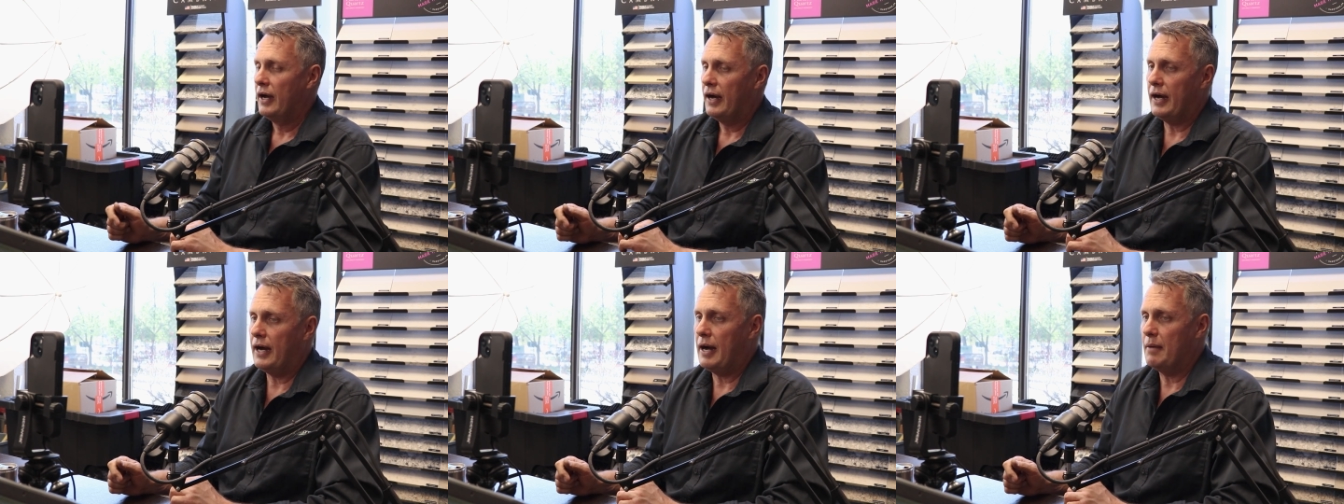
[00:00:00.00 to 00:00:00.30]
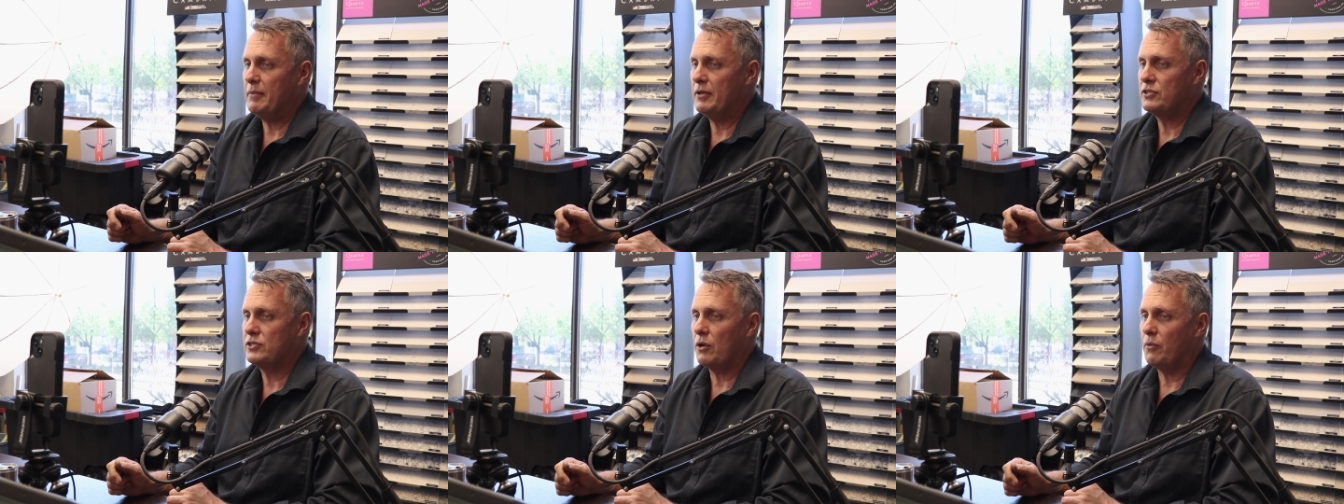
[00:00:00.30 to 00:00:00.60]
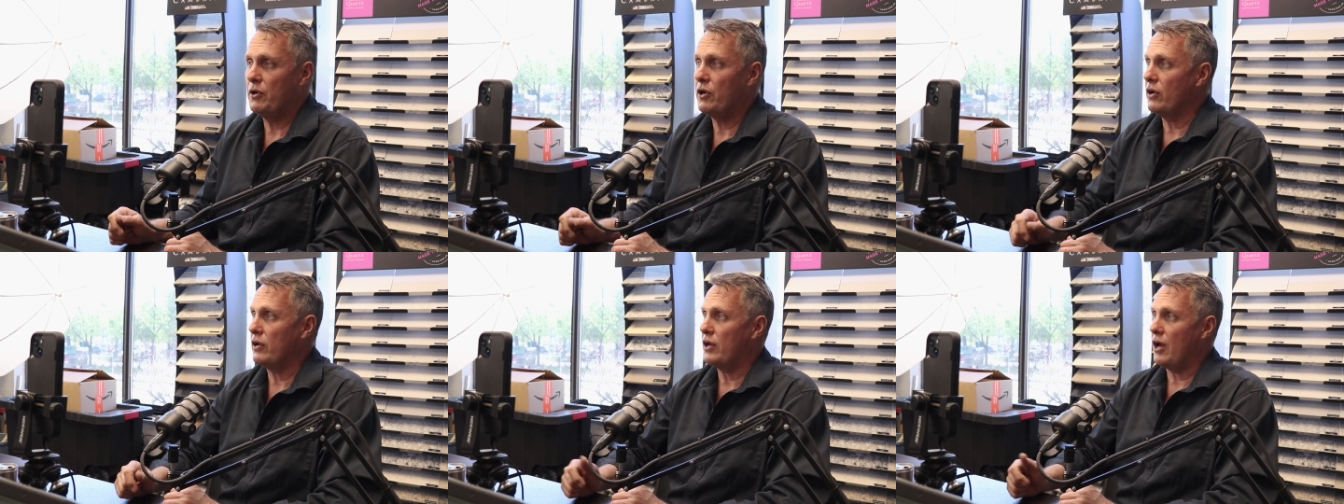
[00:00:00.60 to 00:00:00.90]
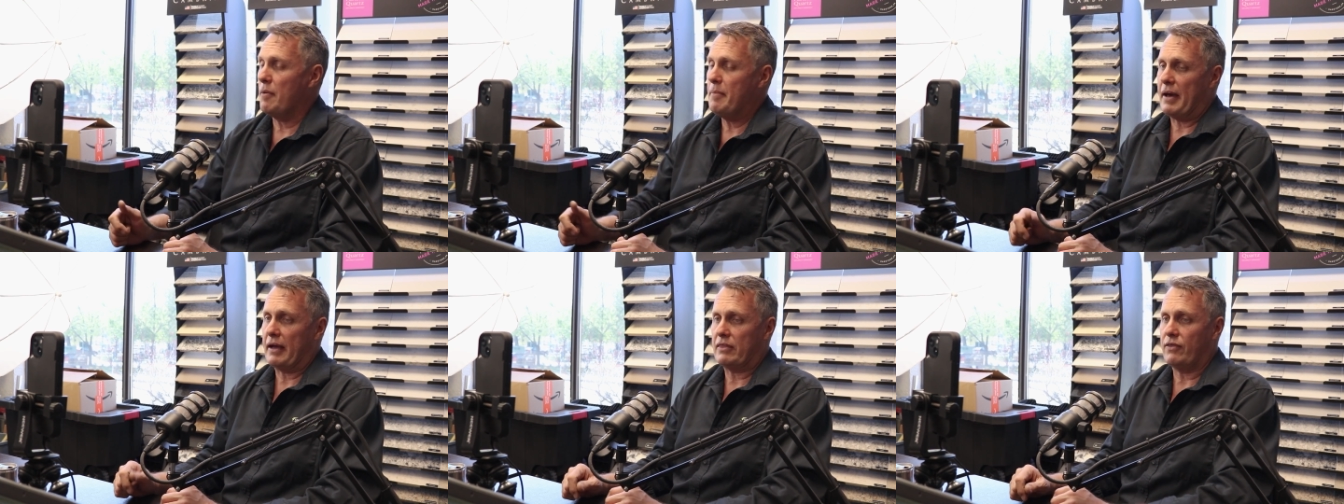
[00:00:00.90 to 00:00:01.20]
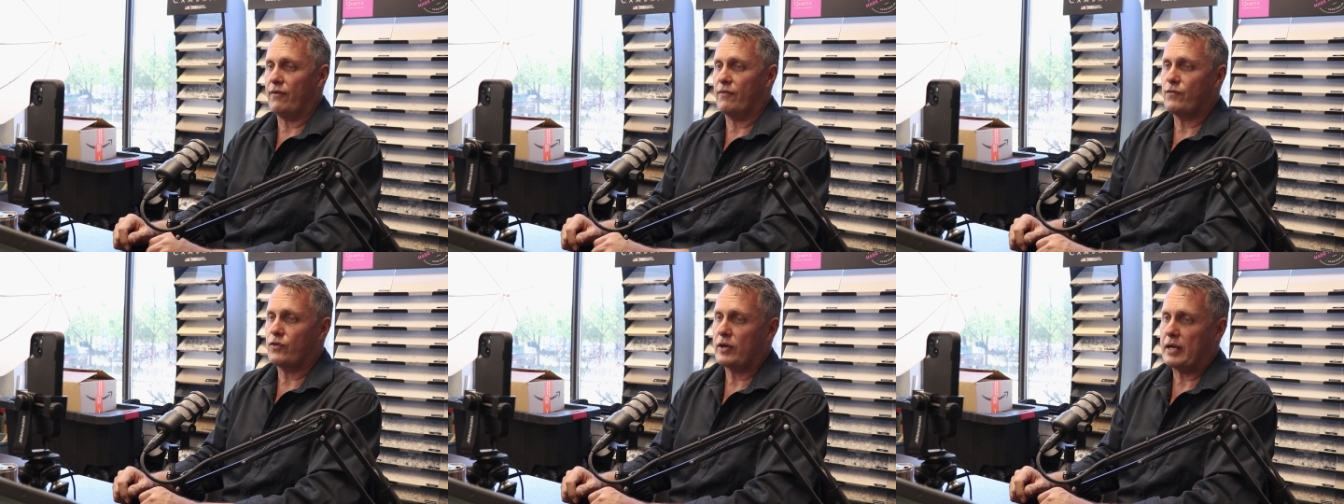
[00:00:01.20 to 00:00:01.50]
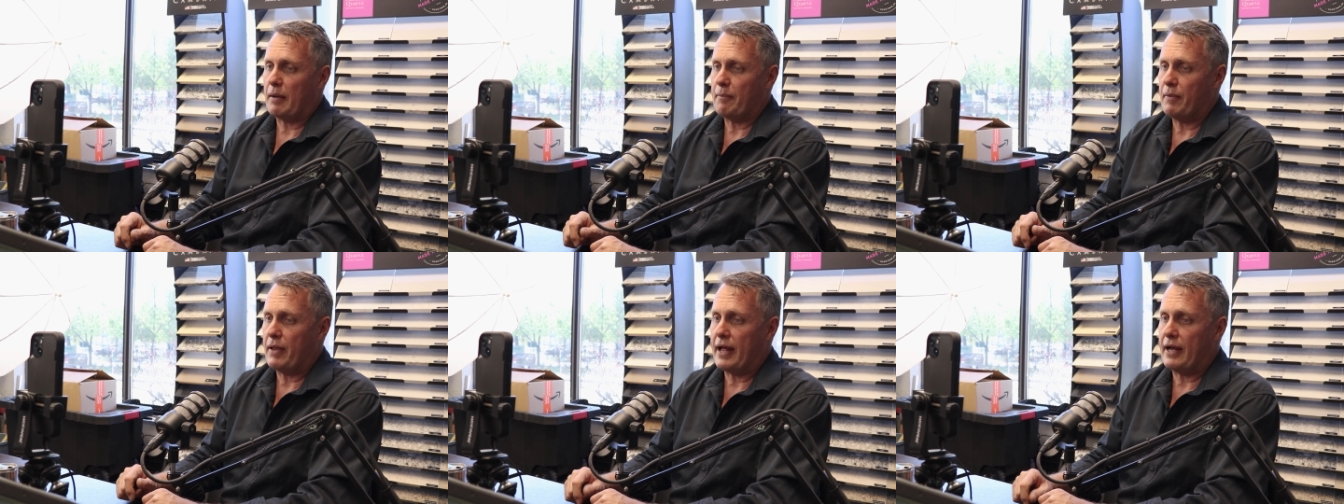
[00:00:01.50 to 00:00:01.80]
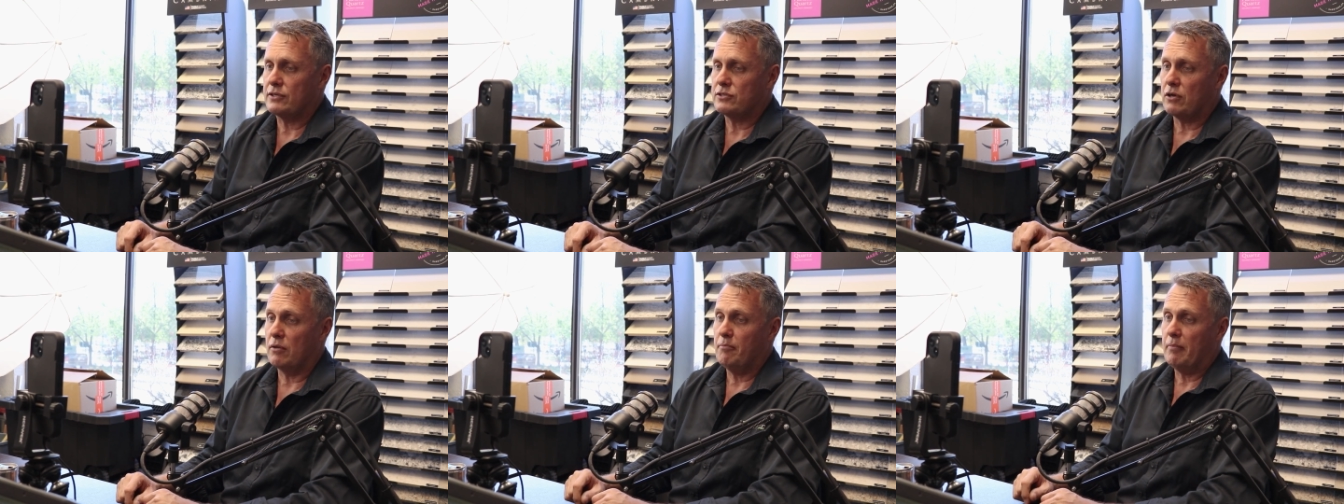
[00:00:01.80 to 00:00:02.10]
Um, and so we've got to go back there for a couple of
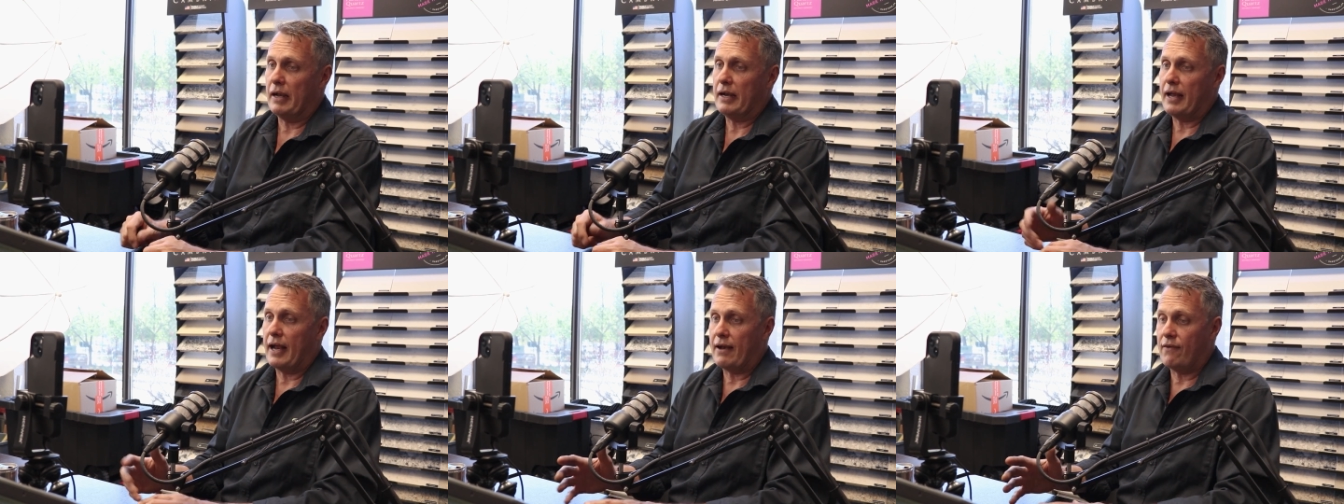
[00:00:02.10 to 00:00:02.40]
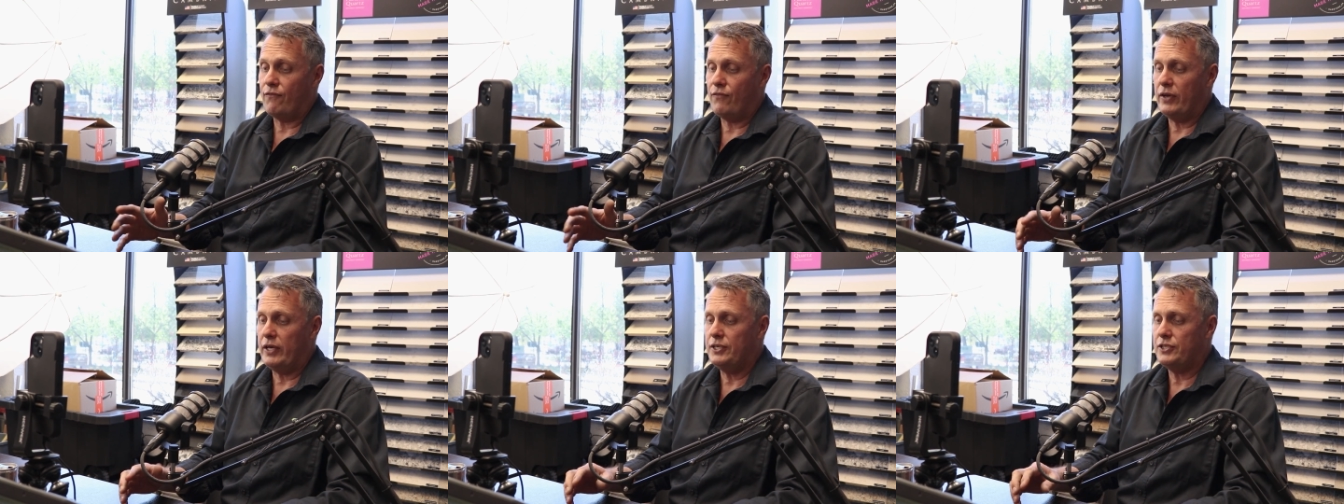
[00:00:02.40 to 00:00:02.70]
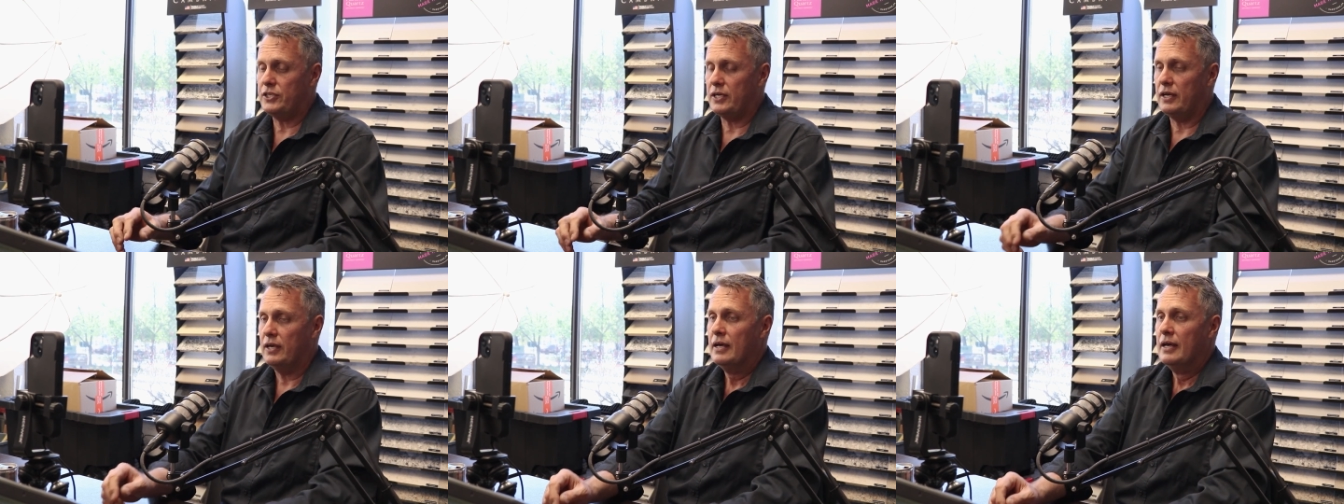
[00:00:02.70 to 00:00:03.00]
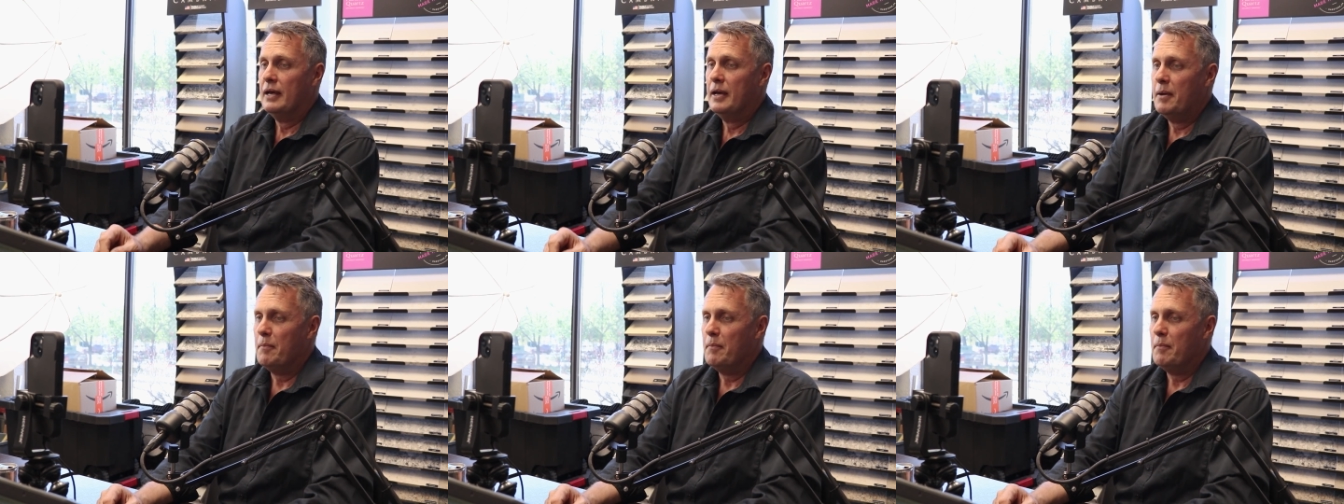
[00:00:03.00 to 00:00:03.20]
hours on Monday to finish it.